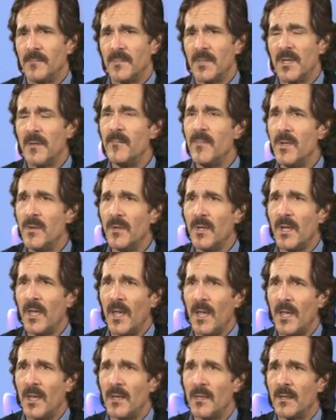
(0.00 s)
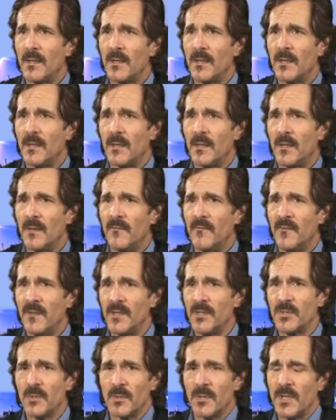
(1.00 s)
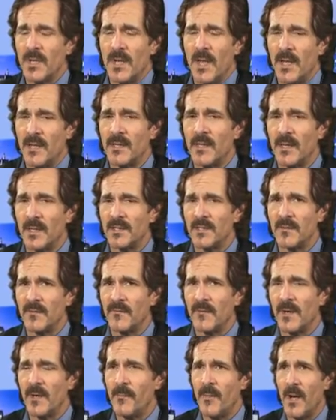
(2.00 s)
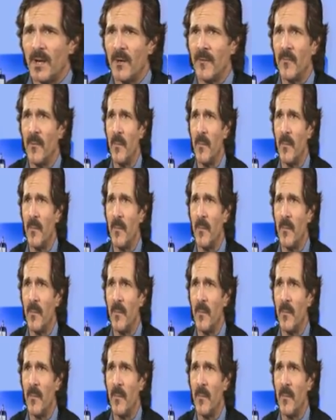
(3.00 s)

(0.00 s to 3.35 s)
communicate visually, I think it's a very powerful